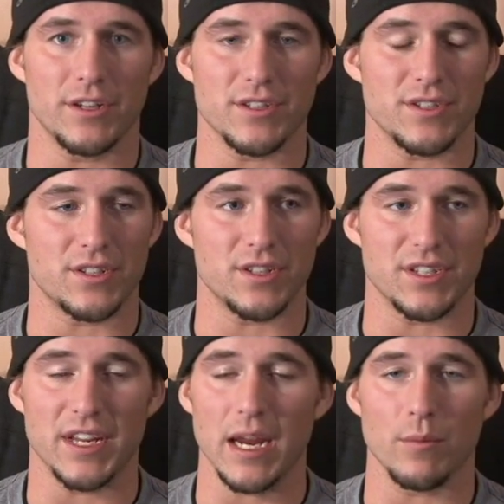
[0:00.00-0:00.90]
because
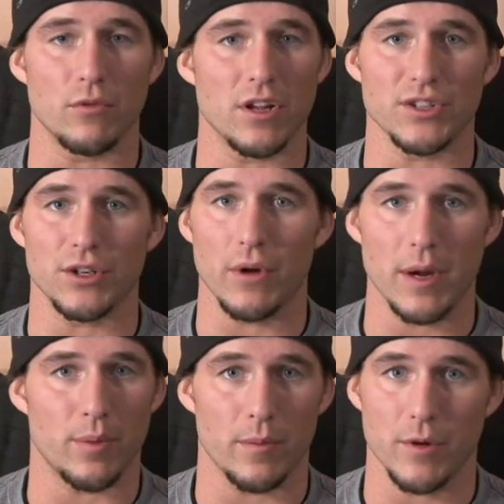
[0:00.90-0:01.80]
Gabe runs a
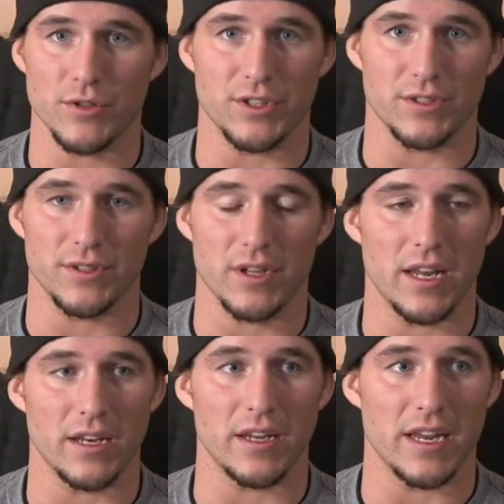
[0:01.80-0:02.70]
great promotion,
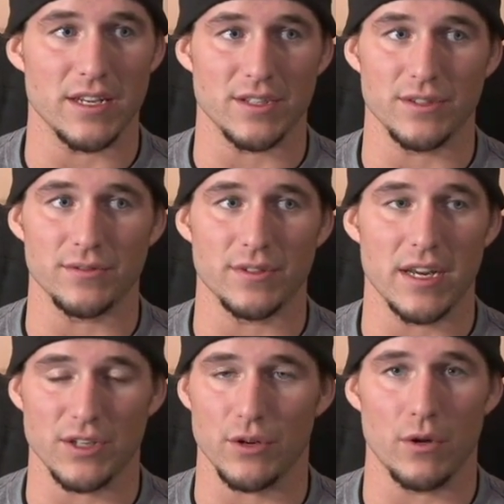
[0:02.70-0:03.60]
and he has
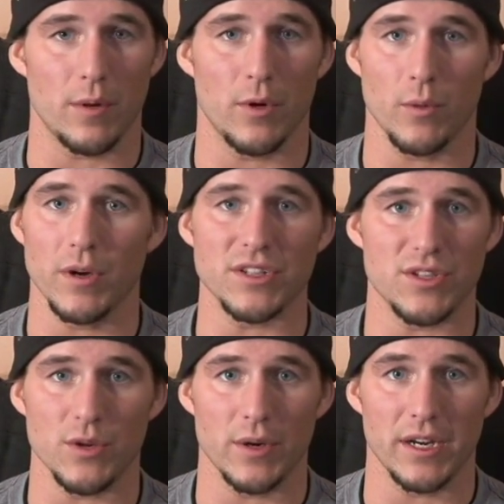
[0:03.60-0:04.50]
a grip on what he's
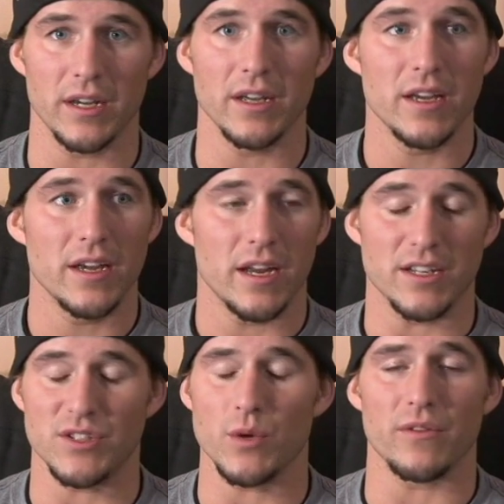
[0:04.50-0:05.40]
doing,
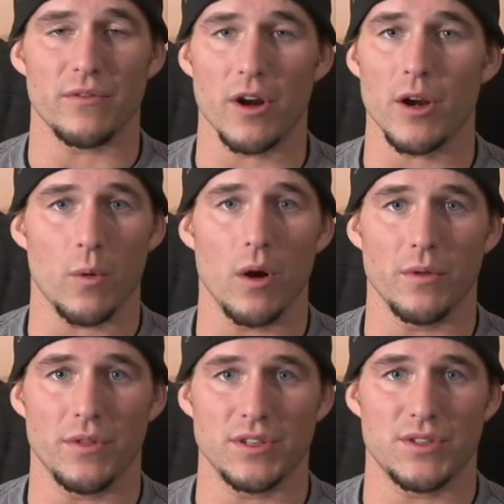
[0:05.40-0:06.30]
and he's doing very well
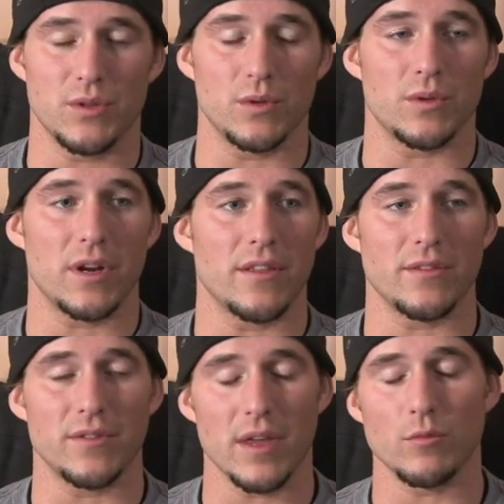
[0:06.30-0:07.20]
with it too. And
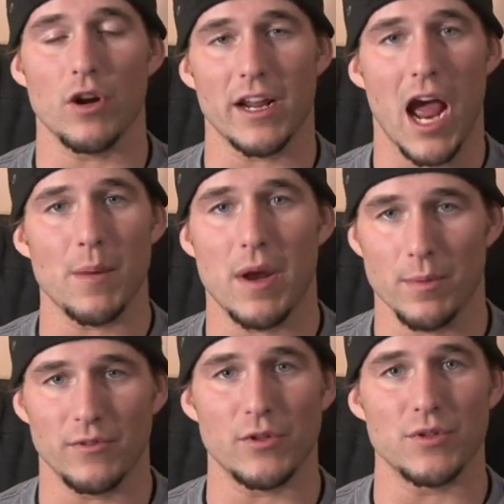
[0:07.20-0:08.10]
then them running
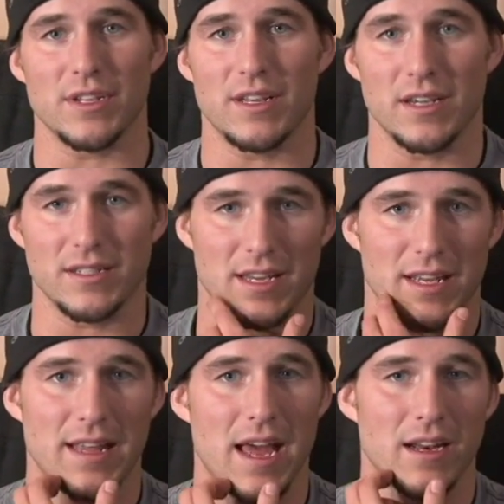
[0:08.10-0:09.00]
pay-per-views and things
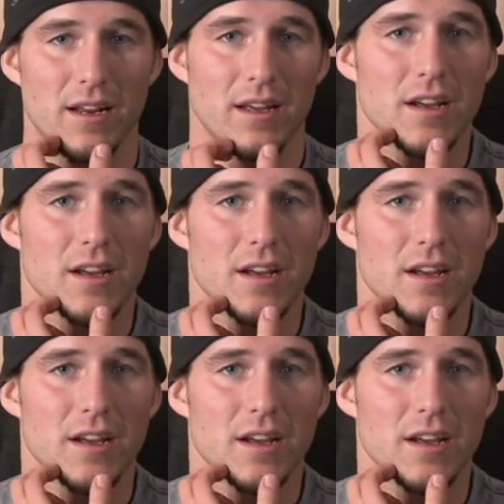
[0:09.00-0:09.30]
like that.